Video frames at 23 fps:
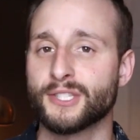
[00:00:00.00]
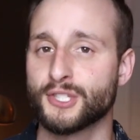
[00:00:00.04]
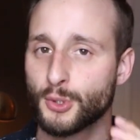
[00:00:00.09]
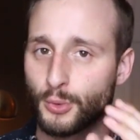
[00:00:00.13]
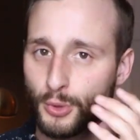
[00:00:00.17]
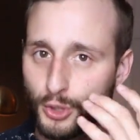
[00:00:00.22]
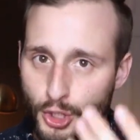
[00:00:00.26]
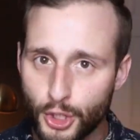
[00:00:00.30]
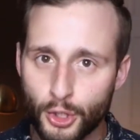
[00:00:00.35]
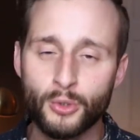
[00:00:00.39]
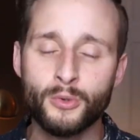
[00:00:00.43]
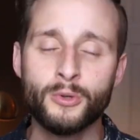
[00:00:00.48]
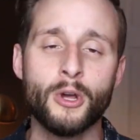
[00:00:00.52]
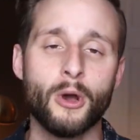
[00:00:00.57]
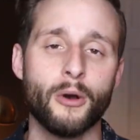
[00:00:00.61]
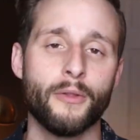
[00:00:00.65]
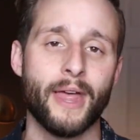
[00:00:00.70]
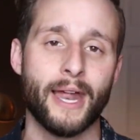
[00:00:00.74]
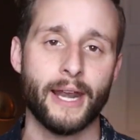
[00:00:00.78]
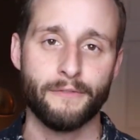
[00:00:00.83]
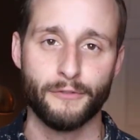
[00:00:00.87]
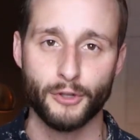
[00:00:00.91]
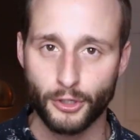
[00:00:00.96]
So do know
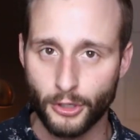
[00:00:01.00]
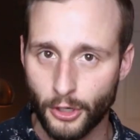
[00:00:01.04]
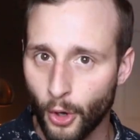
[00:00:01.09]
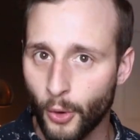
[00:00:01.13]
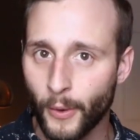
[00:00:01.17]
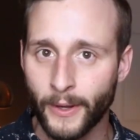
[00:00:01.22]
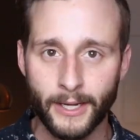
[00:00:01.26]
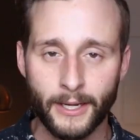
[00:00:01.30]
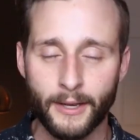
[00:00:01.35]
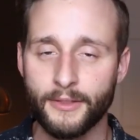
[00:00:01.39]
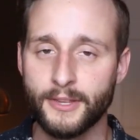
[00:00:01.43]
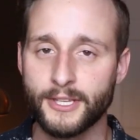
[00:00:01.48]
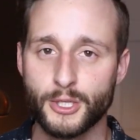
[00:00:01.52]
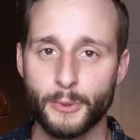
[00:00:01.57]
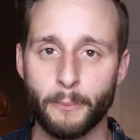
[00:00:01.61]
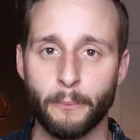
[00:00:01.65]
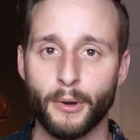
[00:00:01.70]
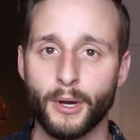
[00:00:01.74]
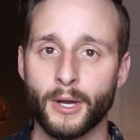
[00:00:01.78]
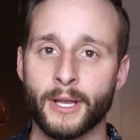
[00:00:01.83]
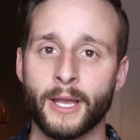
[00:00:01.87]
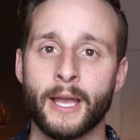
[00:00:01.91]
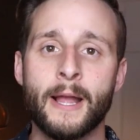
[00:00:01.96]
that if you're going into this
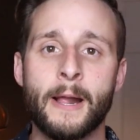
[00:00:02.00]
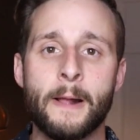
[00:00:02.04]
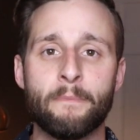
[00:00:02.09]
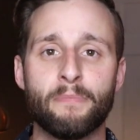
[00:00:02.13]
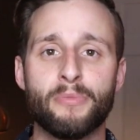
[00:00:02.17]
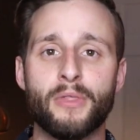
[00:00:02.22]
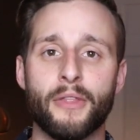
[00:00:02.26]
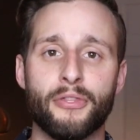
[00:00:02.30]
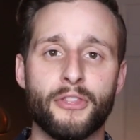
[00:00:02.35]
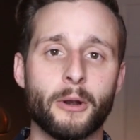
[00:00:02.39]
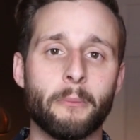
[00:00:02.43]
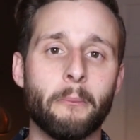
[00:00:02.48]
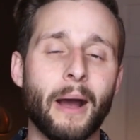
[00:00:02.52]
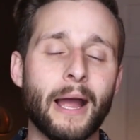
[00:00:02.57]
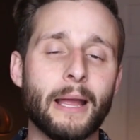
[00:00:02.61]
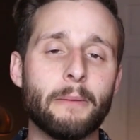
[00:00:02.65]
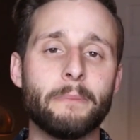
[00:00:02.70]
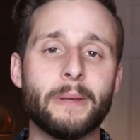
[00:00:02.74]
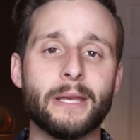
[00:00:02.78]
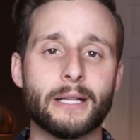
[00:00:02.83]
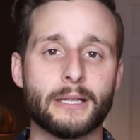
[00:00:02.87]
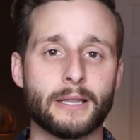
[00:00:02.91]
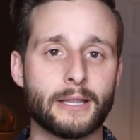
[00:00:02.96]
book, that there
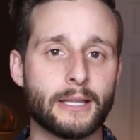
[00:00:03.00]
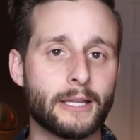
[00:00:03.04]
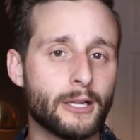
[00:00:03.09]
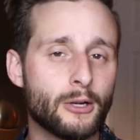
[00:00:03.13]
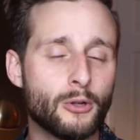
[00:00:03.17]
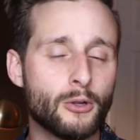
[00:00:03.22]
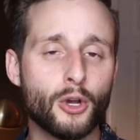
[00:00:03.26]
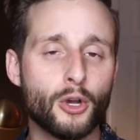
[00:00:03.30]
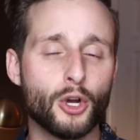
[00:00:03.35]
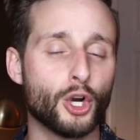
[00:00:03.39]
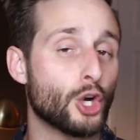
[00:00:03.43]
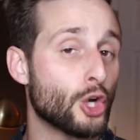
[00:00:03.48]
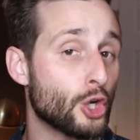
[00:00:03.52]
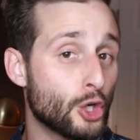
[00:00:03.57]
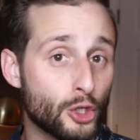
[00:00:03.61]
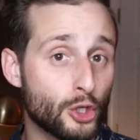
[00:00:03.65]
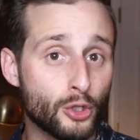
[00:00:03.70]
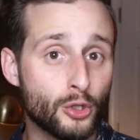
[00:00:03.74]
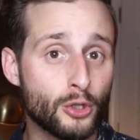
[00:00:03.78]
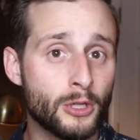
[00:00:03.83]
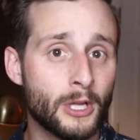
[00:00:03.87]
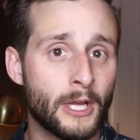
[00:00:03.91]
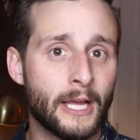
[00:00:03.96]
might be a little
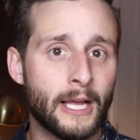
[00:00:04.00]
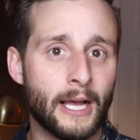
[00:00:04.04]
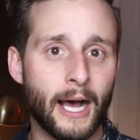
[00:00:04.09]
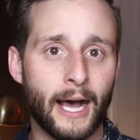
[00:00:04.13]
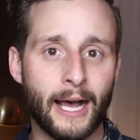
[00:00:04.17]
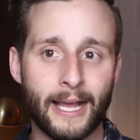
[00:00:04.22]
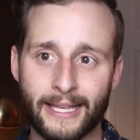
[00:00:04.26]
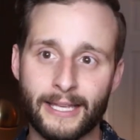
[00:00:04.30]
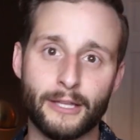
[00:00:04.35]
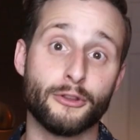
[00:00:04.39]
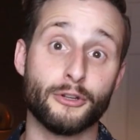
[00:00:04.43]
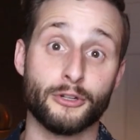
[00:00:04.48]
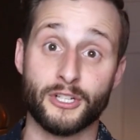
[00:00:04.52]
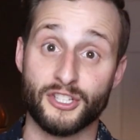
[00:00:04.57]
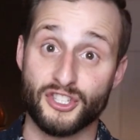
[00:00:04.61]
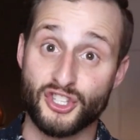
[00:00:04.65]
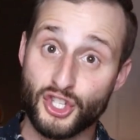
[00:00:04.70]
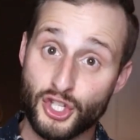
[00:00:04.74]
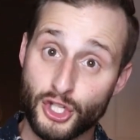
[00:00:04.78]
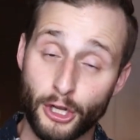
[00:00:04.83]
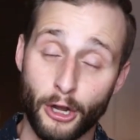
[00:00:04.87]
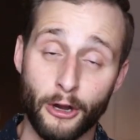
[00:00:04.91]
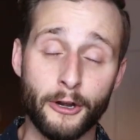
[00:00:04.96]
hurdle either to
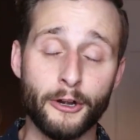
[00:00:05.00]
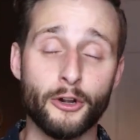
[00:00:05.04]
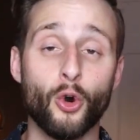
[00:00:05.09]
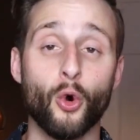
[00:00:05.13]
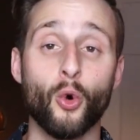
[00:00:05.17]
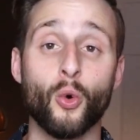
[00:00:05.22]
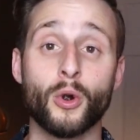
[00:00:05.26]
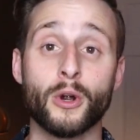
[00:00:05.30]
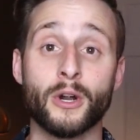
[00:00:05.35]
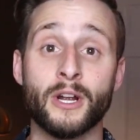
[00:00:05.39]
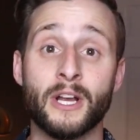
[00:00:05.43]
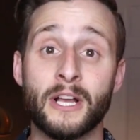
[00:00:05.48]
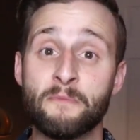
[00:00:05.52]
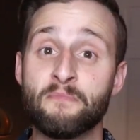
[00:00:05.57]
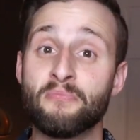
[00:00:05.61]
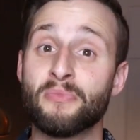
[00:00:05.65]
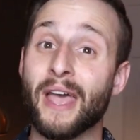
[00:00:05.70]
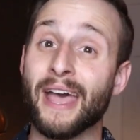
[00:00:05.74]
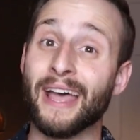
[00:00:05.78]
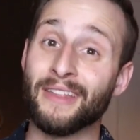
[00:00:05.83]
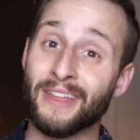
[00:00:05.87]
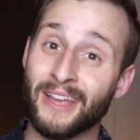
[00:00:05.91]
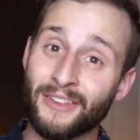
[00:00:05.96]
start or
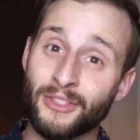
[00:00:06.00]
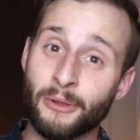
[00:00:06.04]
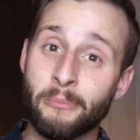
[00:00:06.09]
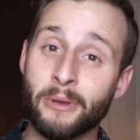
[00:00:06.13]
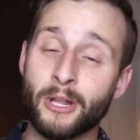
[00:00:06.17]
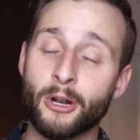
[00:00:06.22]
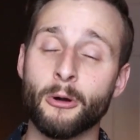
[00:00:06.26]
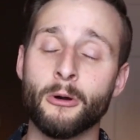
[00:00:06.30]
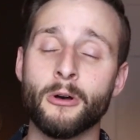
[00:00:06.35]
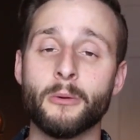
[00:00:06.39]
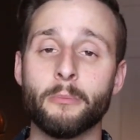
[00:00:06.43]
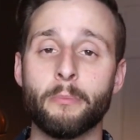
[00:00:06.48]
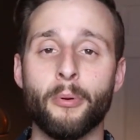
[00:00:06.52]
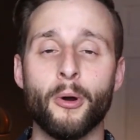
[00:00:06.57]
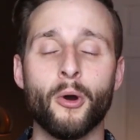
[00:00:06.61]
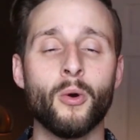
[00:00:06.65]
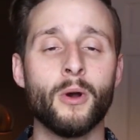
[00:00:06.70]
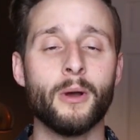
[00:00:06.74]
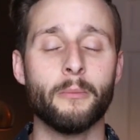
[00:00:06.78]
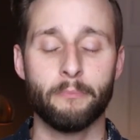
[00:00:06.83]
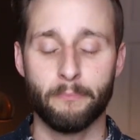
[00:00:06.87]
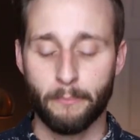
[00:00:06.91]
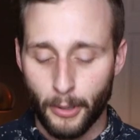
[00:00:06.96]
in the middle
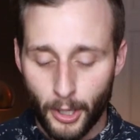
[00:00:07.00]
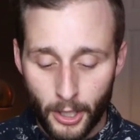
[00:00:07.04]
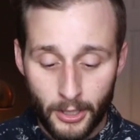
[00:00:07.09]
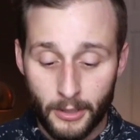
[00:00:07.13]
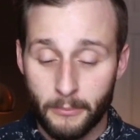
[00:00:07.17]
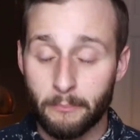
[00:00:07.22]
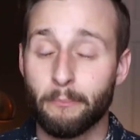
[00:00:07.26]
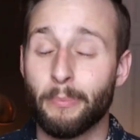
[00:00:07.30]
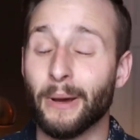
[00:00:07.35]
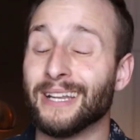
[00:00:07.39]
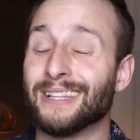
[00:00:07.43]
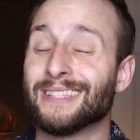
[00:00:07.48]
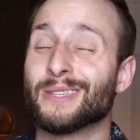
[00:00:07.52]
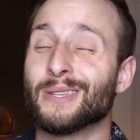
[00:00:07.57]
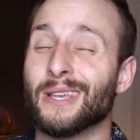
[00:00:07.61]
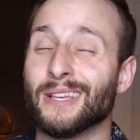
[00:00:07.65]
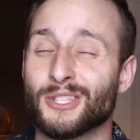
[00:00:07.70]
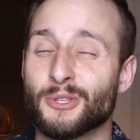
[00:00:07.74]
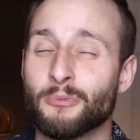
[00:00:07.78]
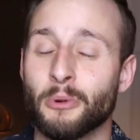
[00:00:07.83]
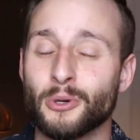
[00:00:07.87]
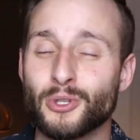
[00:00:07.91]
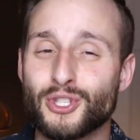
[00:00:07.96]
part, but
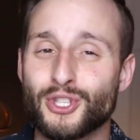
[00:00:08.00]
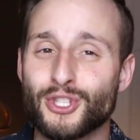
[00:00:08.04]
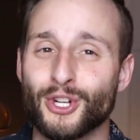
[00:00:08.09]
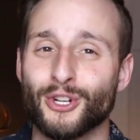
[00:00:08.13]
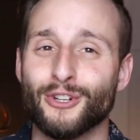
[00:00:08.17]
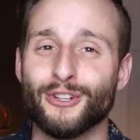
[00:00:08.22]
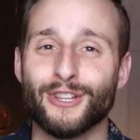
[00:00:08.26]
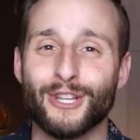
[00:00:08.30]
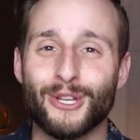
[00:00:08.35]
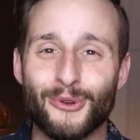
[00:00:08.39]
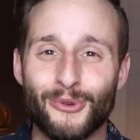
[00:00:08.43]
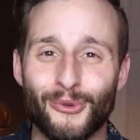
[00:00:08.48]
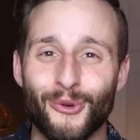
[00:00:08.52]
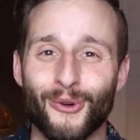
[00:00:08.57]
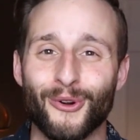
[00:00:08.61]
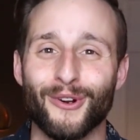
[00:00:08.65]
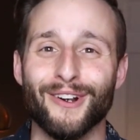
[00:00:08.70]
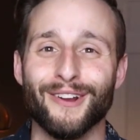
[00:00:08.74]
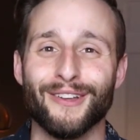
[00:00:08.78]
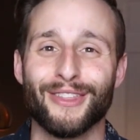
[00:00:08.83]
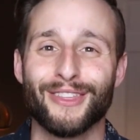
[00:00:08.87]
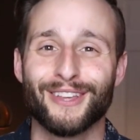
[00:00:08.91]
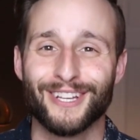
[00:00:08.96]
it's most certainly
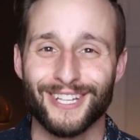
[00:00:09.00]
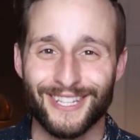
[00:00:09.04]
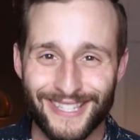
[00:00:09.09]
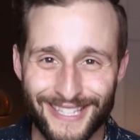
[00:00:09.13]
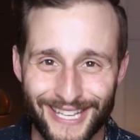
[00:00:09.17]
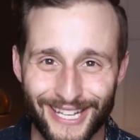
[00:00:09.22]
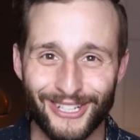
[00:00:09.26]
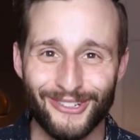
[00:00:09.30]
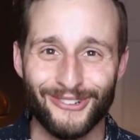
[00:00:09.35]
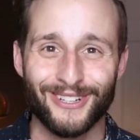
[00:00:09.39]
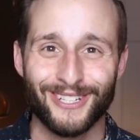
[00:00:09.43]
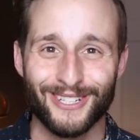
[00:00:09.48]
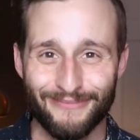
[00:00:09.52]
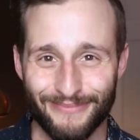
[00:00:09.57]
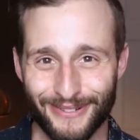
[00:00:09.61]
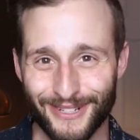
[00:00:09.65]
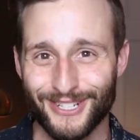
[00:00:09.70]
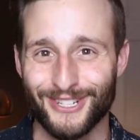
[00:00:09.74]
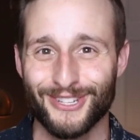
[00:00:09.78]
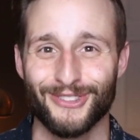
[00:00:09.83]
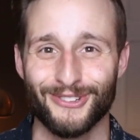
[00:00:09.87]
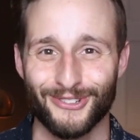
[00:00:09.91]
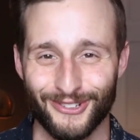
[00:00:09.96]
worth continuing to
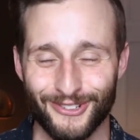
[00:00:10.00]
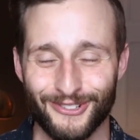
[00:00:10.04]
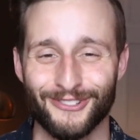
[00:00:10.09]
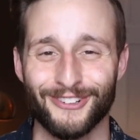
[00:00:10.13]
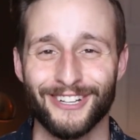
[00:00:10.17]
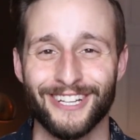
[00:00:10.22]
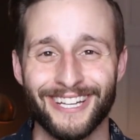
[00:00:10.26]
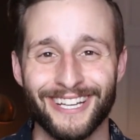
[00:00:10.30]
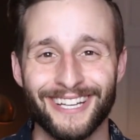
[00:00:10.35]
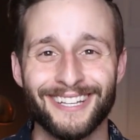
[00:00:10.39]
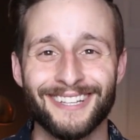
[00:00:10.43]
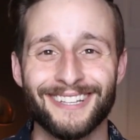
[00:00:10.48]
push through and read it.